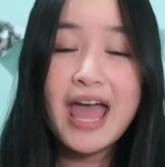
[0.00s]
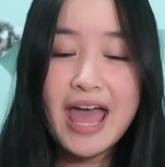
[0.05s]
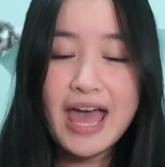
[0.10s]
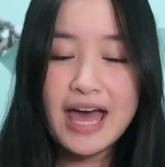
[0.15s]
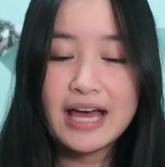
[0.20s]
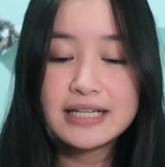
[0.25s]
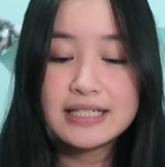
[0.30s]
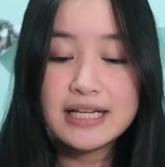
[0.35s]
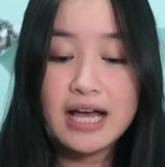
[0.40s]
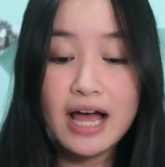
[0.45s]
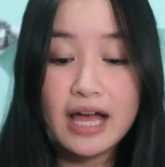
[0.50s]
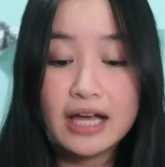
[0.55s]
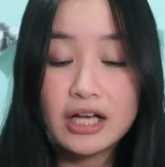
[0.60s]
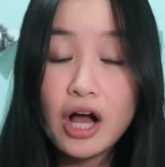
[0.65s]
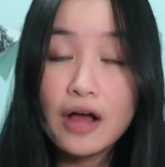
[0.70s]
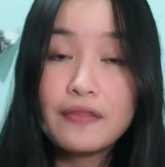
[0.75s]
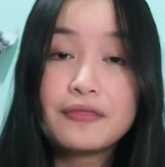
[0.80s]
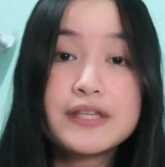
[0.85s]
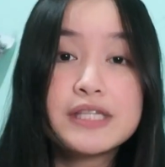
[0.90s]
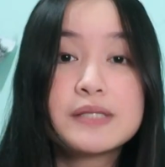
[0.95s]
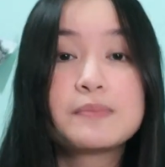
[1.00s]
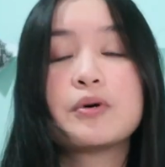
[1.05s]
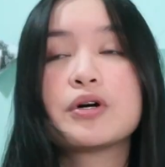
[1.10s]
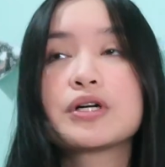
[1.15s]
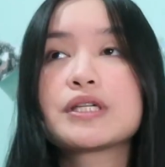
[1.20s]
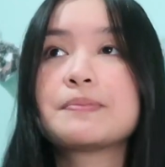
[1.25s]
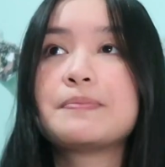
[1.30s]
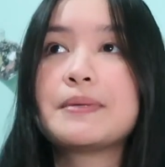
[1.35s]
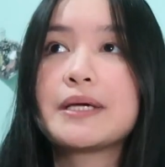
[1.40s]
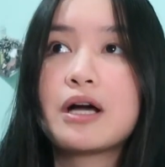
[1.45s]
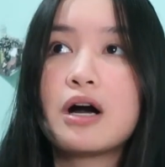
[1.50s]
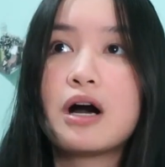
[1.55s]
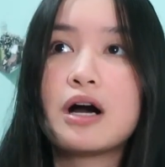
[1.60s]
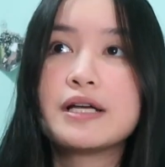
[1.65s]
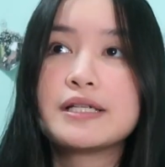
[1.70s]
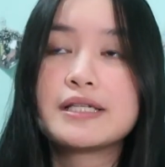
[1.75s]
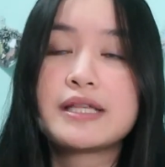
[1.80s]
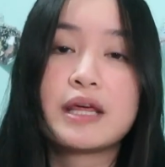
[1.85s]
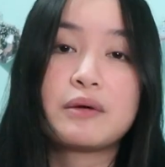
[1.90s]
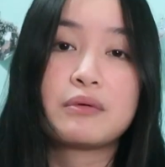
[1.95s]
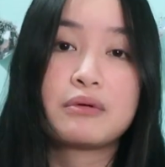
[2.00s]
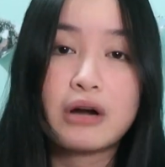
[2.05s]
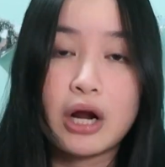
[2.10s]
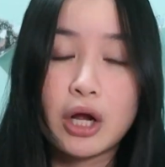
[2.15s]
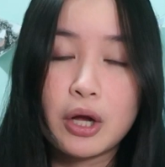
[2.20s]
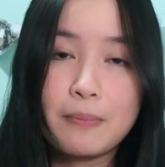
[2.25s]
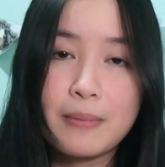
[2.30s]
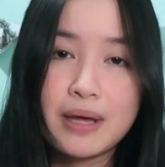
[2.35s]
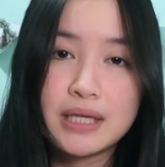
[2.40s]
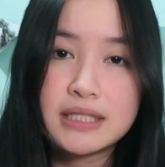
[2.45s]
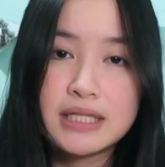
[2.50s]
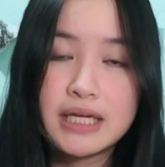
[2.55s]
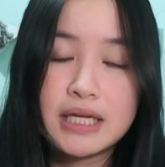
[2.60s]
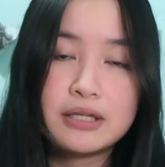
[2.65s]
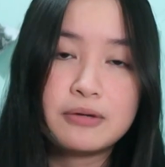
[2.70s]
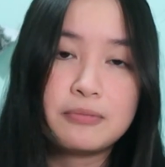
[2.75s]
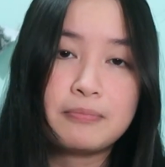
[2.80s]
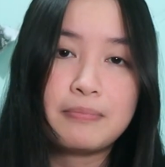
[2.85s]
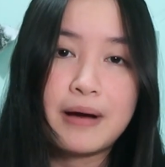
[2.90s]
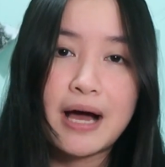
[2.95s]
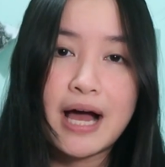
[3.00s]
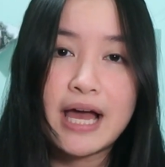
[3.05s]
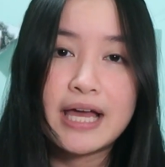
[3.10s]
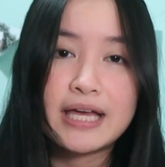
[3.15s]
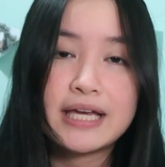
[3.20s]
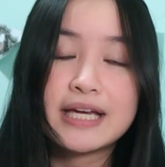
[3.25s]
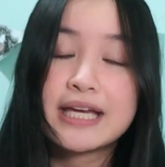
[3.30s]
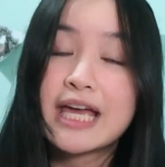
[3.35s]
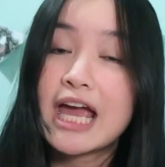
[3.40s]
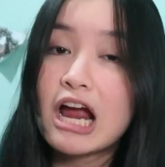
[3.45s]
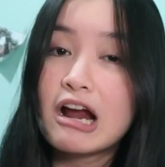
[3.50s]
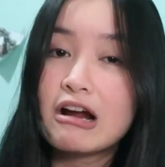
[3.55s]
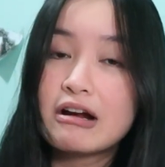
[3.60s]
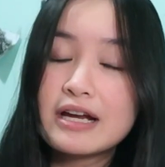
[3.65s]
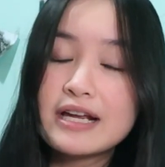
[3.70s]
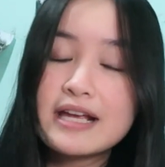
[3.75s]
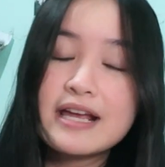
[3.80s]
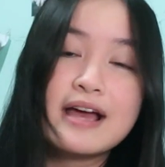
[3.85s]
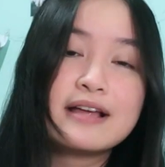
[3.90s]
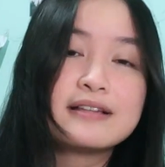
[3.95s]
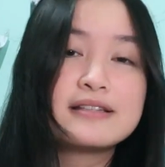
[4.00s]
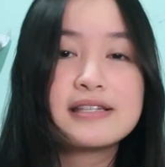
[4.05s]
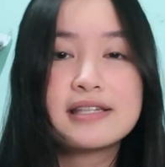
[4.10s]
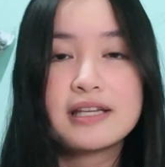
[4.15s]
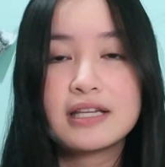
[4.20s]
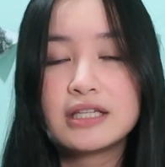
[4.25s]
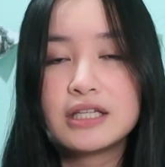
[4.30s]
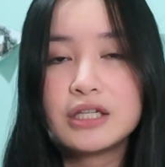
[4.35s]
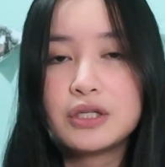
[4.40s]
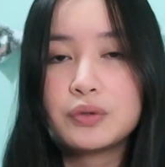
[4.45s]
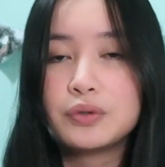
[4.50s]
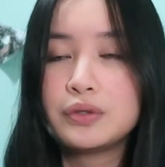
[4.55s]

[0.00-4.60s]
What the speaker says: And I got these books because they were recommended by Carrie and Cindy,